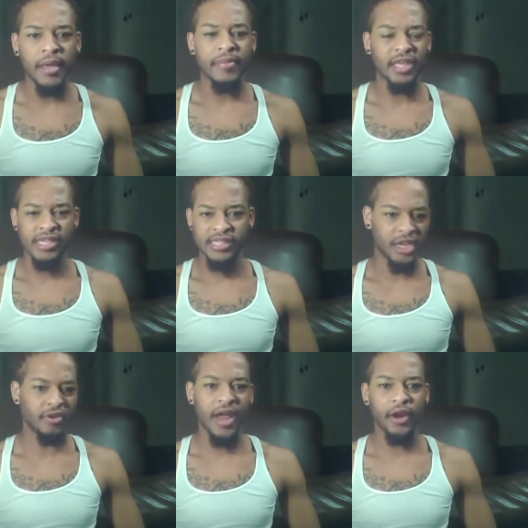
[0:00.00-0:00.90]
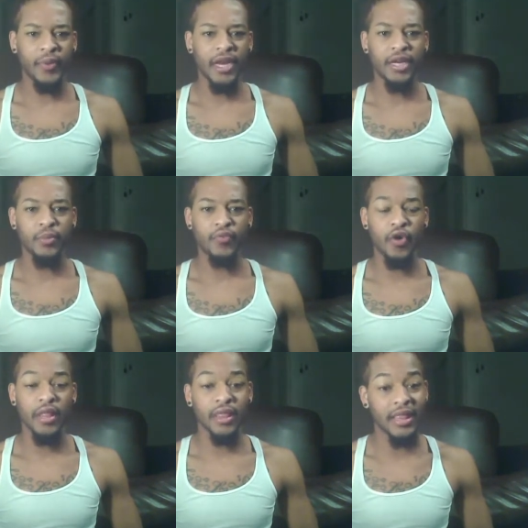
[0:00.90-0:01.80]
because they're not ready to move
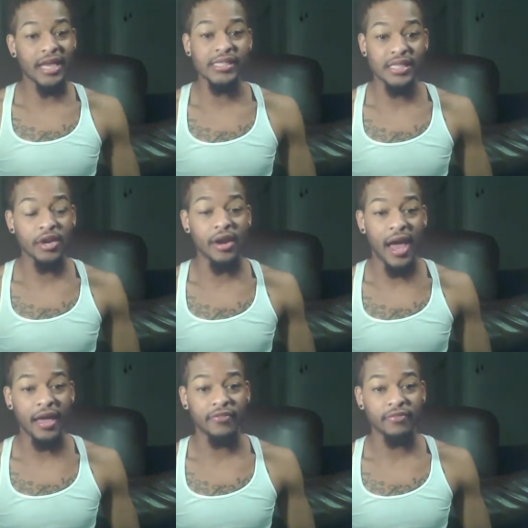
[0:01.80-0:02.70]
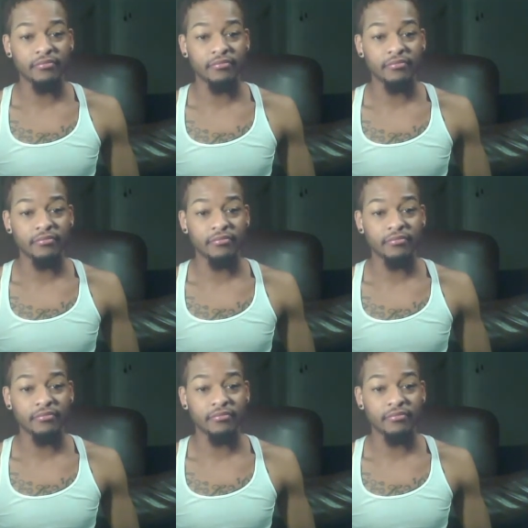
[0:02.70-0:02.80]
on, that's their life.